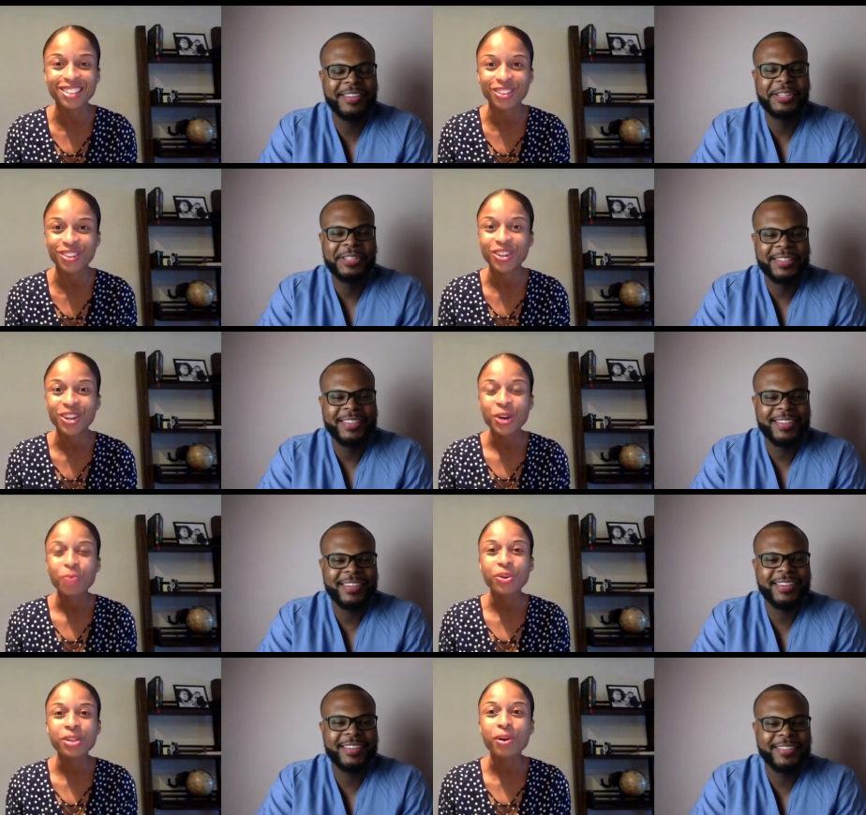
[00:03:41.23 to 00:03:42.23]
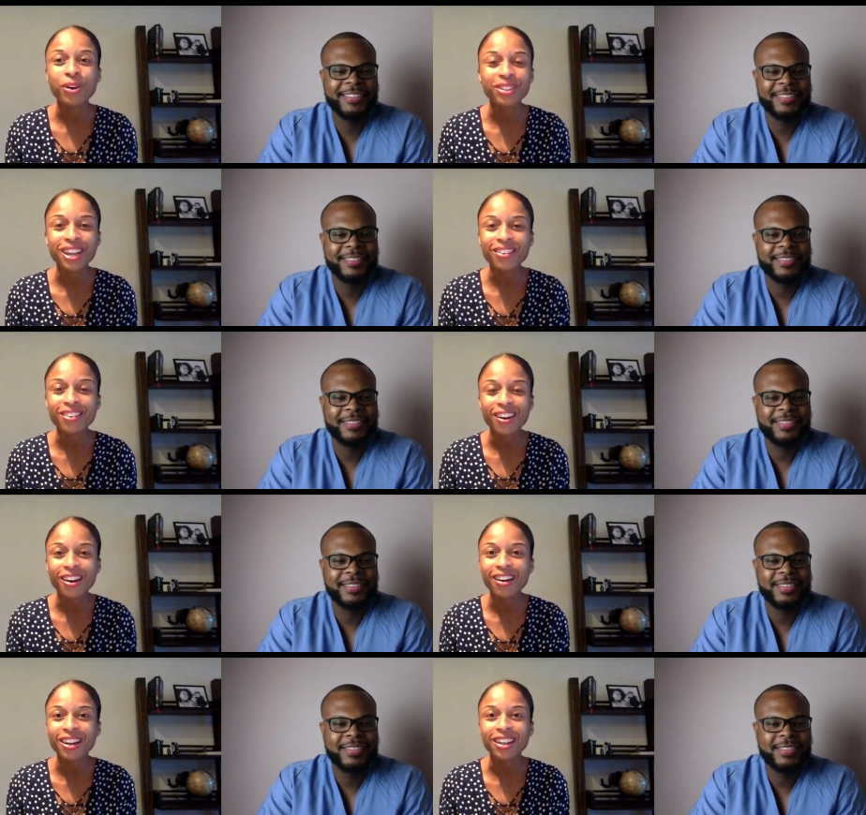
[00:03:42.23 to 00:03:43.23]
Speaker 1: So yeah. really buckle down
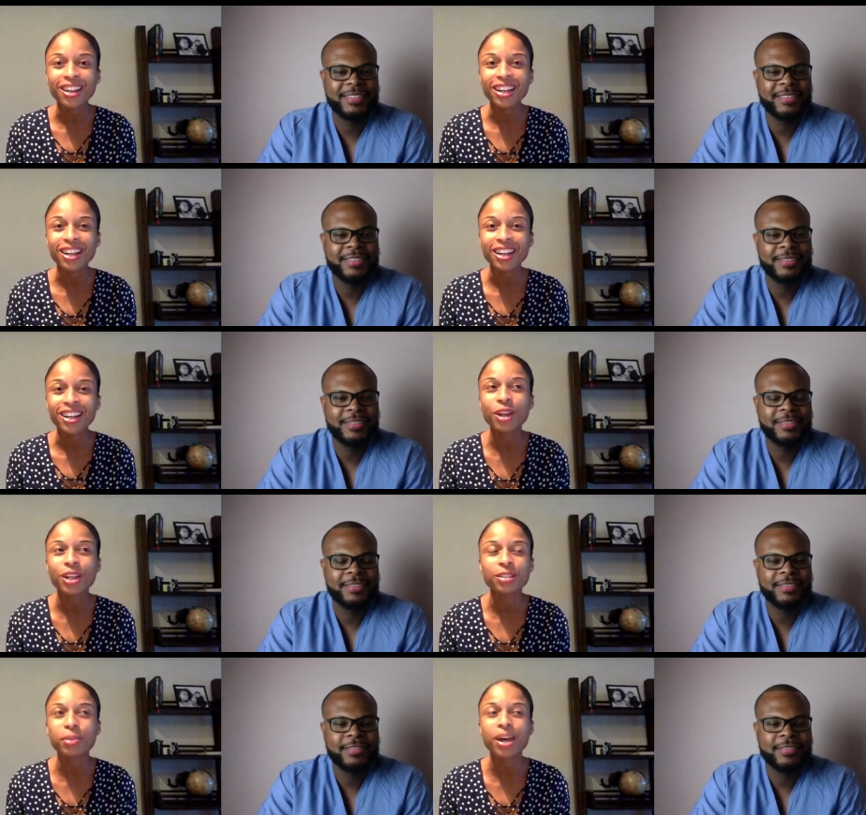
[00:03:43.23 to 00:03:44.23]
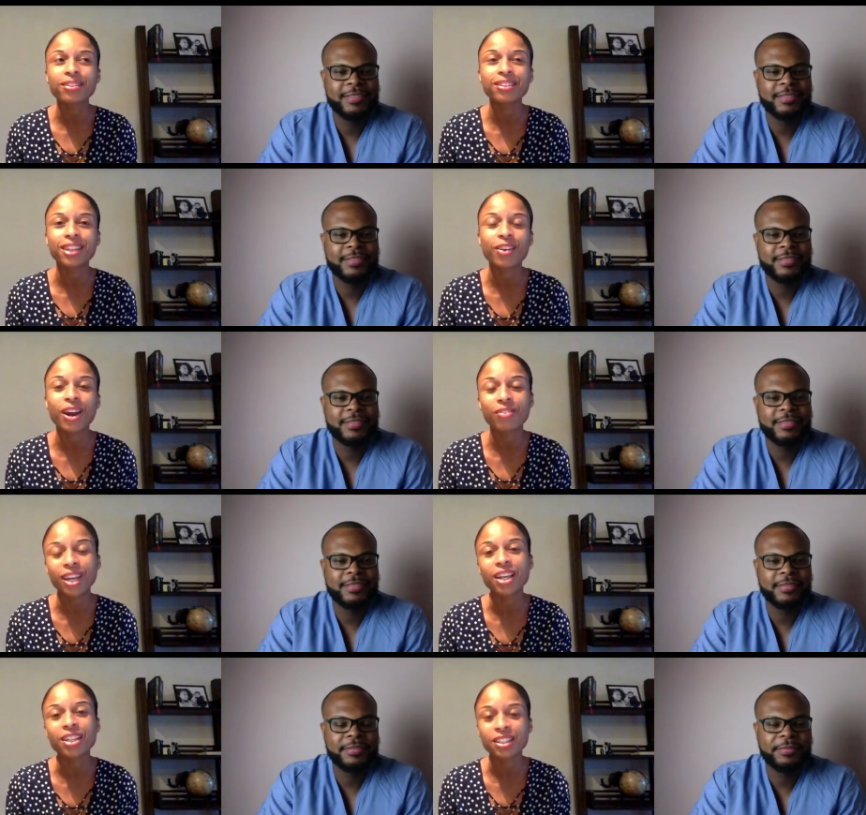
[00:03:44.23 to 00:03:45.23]
hard and, and, just it's about delayed
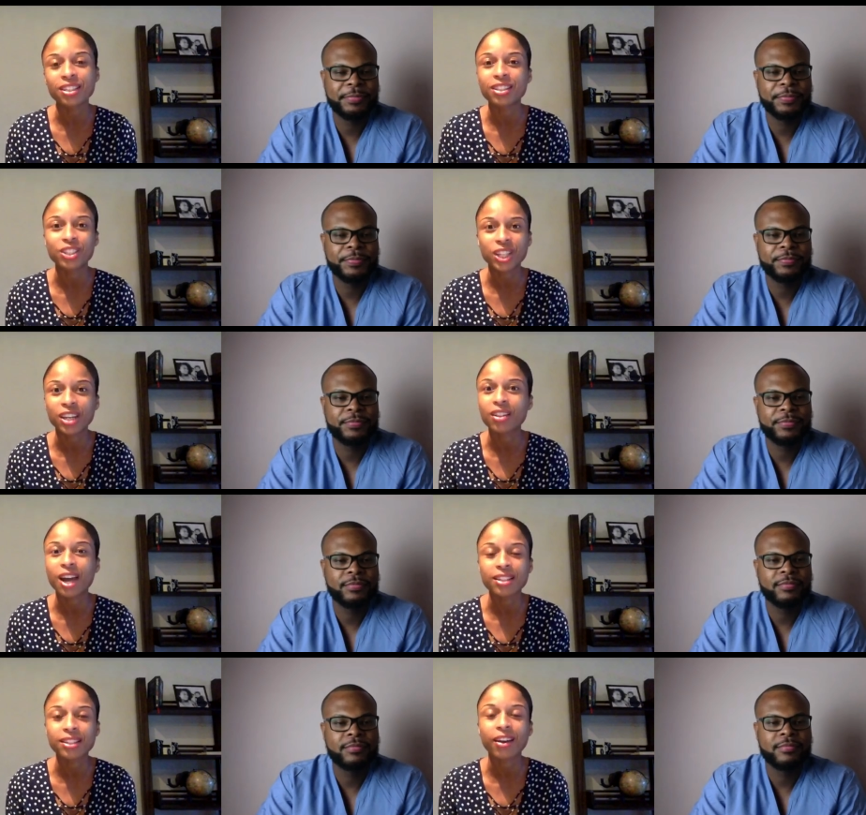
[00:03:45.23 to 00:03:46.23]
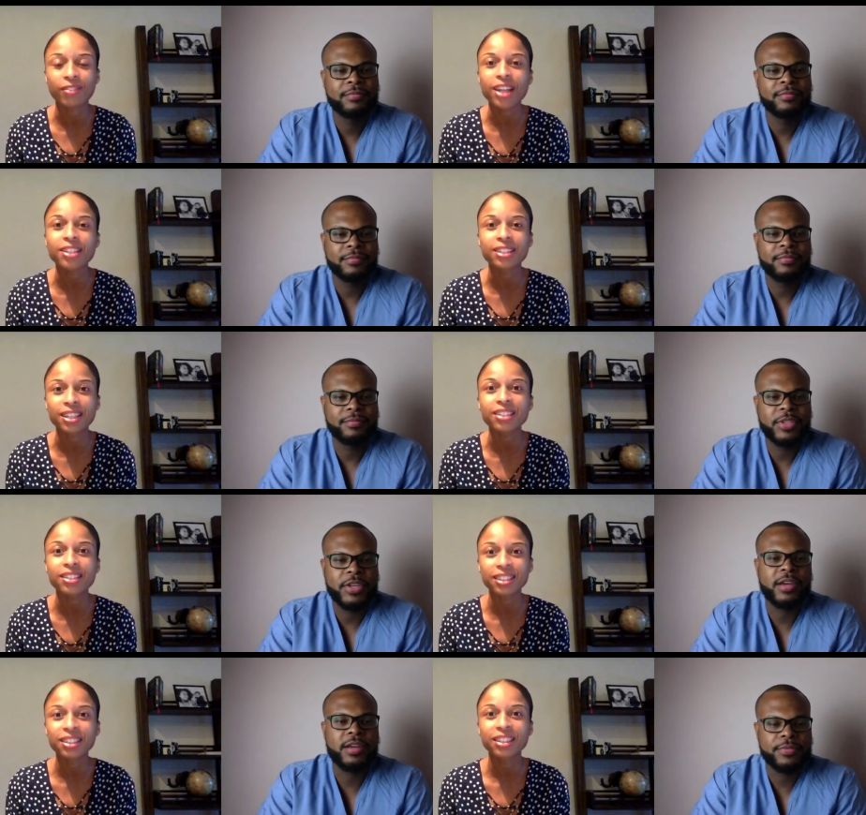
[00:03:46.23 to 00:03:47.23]
gratification essentially and a lot of sacrifices.
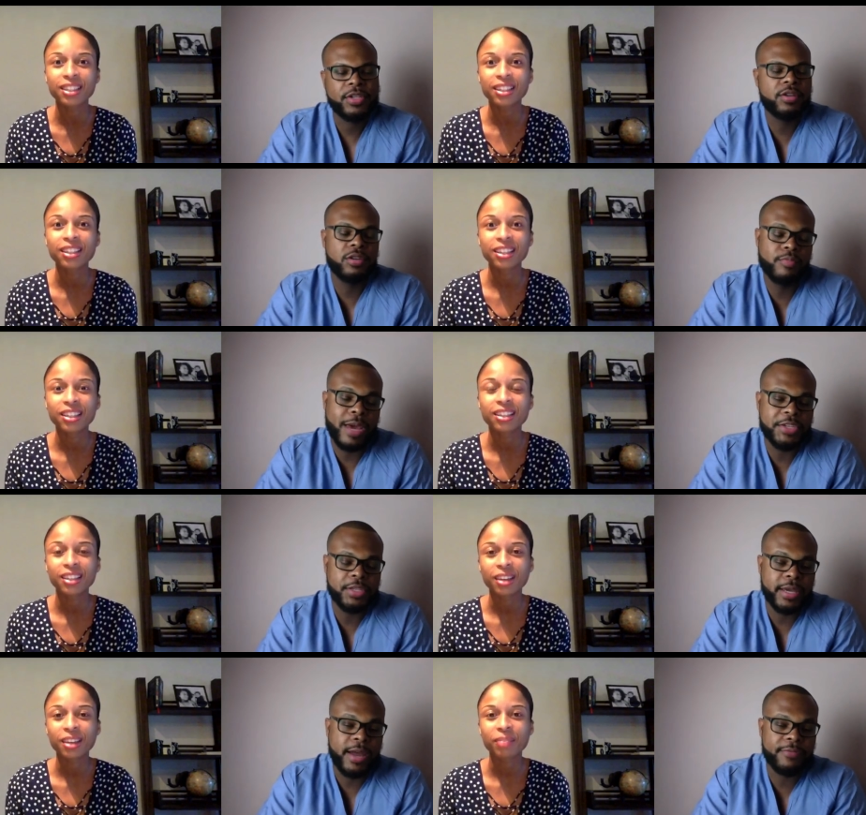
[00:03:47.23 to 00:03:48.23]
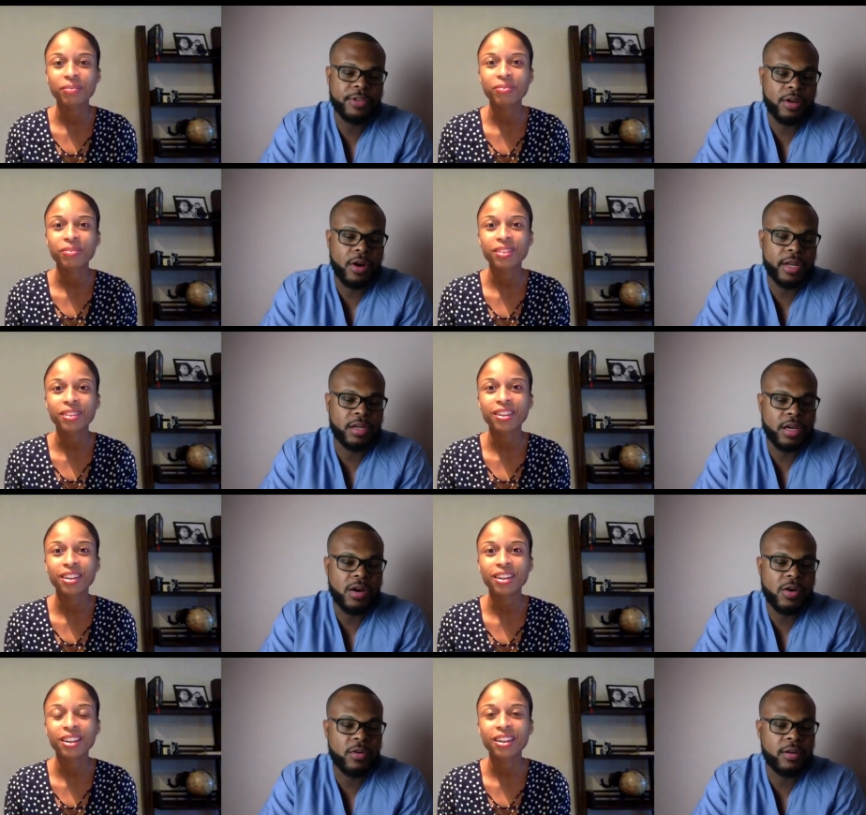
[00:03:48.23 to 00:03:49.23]
Yeah.
Speaker 2: So you, you basically have to already
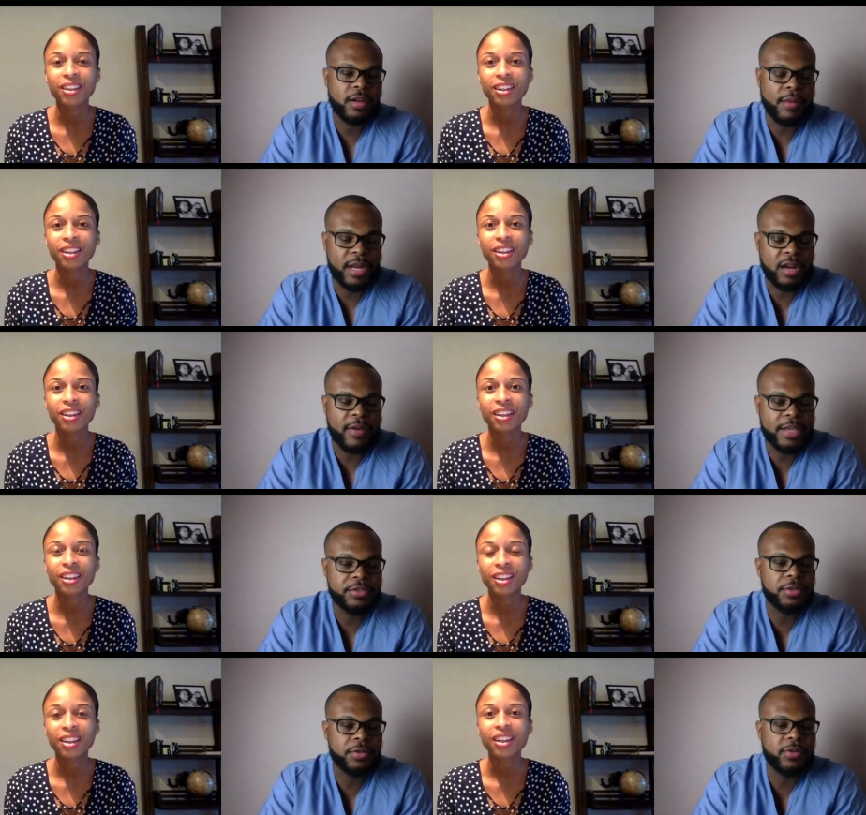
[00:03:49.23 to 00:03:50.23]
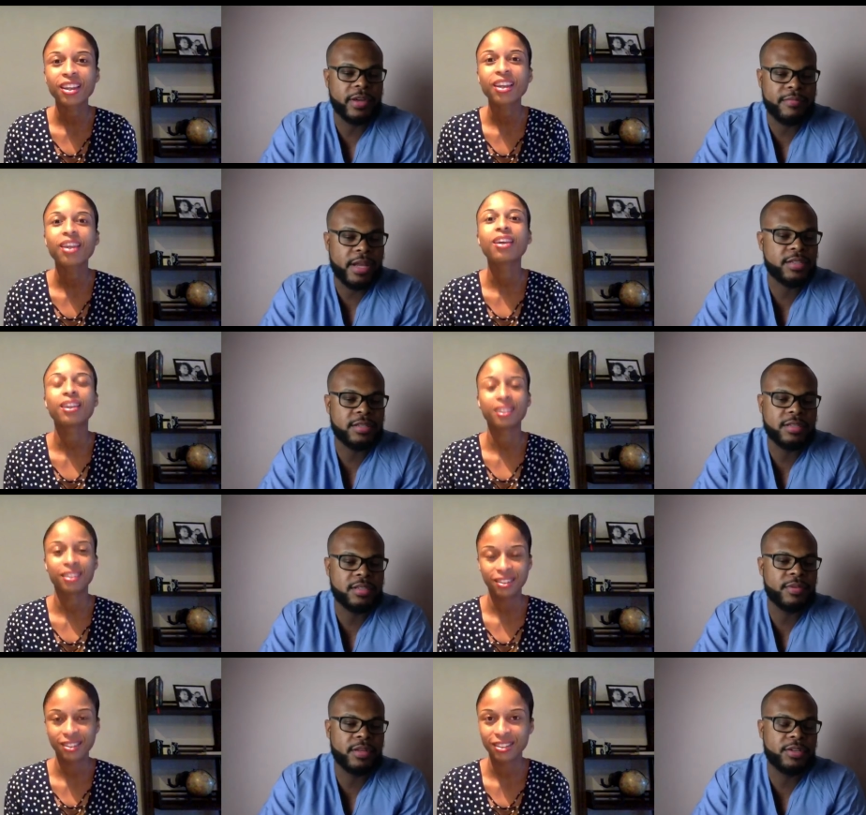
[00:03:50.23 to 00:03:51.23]
know coming out of high school that medicine is
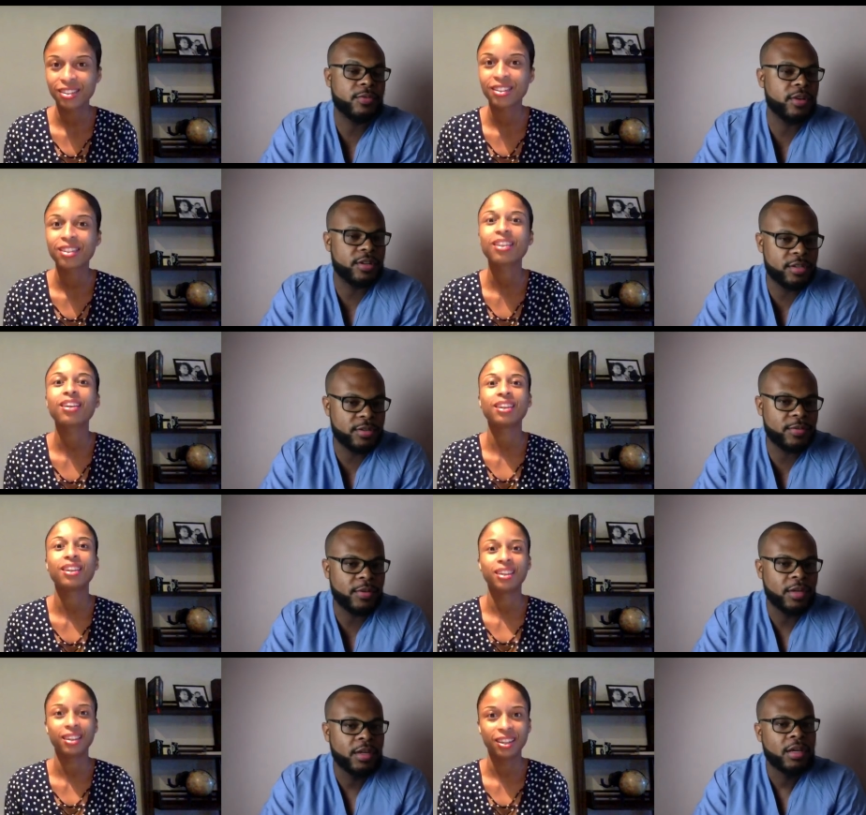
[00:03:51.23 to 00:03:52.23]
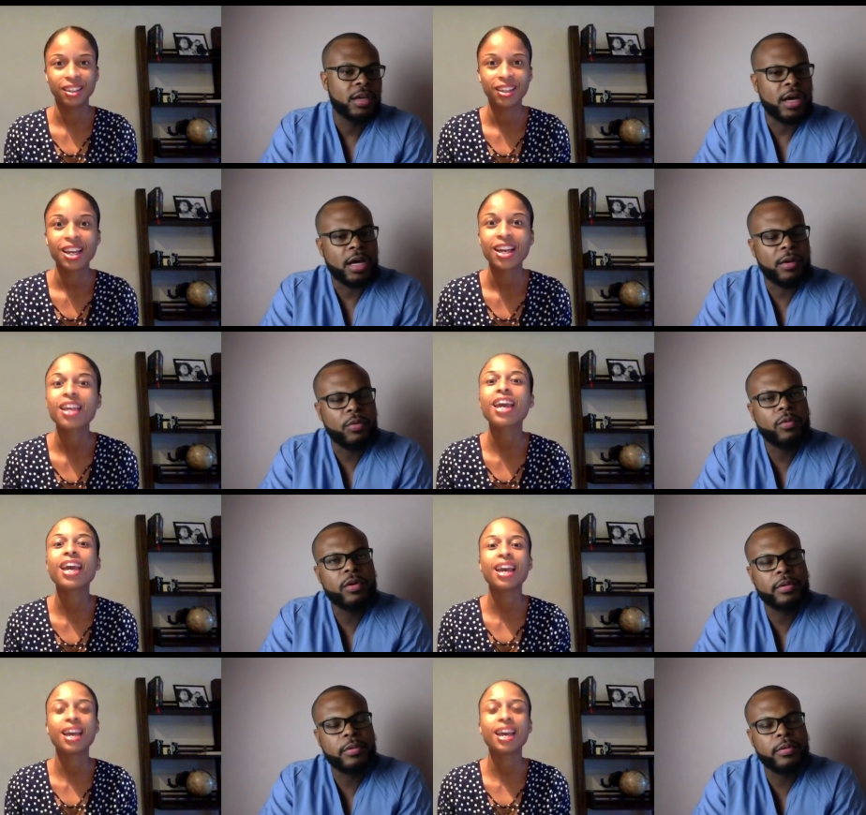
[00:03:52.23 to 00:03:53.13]
something that you want to do. Uh, what were the